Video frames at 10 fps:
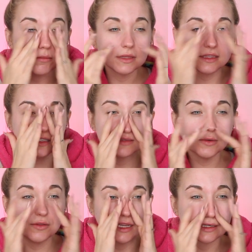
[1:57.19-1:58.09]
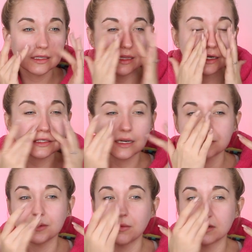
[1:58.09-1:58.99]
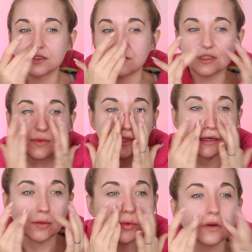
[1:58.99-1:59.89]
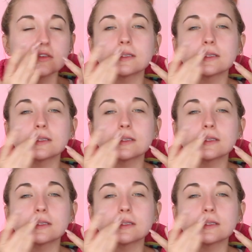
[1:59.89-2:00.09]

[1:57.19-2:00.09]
with the smoothing, because a lot of times we want to smooth out our pores.